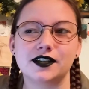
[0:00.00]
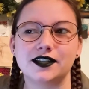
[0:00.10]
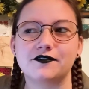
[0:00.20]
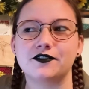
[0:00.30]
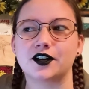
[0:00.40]

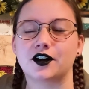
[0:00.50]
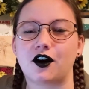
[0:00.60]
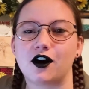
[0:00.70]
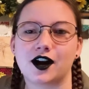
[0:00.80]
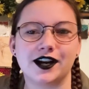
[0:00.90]
if
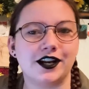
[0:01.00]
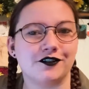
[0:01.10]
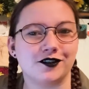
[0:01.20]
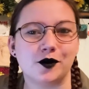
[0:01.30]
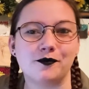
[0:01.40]
there are any
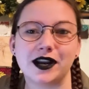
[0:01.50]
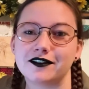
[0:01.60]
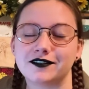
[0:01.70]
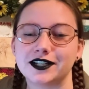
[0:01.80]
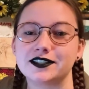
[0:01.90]
real
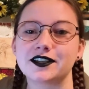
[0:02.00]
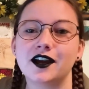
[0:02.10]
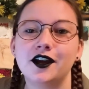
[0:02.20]
benefits